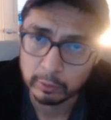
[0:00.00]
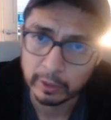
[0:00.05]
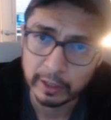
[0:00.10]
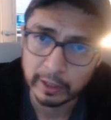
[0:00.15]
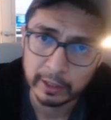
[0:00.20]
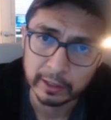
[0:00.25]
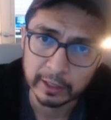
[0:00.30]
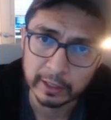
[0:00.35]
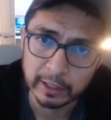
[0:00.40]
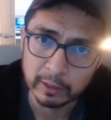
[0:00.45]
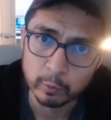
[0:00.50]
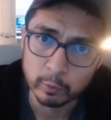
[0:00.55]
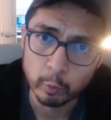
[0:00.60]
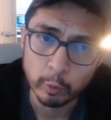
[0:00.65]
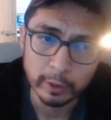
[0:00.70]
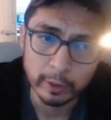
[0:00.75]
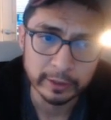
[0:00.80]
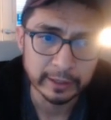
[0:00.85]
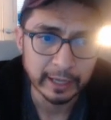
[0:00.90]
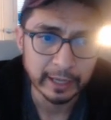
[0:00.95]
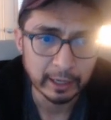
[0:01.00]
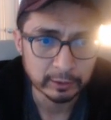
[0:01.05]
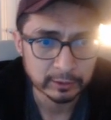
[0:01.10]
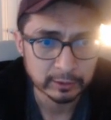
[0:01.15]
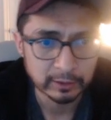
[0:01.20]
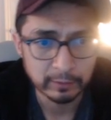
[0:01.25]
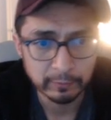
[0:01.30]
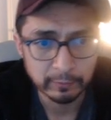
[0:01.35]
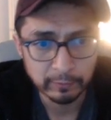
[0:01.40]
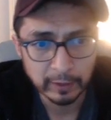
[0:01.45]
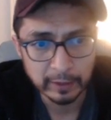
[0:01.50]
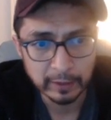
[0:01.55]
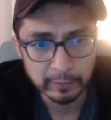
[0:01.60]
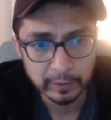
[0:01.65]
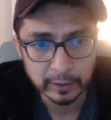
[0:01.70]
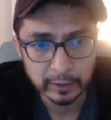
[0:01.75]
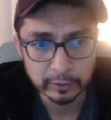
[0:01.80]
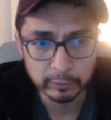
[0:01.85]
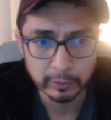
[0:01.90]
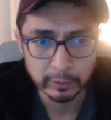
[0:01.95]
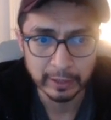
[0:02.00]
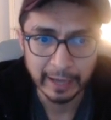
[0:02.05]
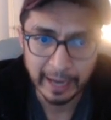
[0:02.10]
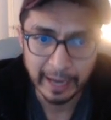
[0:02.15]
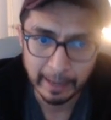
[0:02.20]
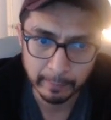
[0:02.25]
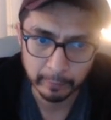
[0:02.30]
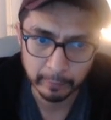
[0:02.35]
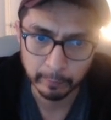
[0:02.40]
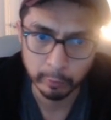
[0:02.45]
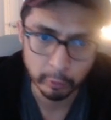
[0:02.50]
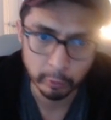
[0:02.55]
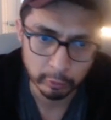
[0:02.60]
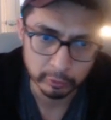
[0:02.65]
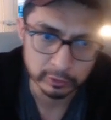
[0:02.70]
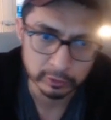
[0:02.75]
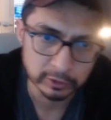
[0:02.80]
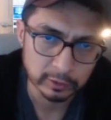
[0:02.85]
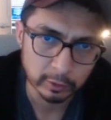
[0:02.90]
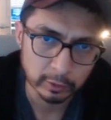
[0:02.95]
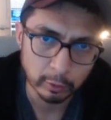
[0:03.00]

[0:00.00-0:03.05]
you gotta get 1500 hammer points.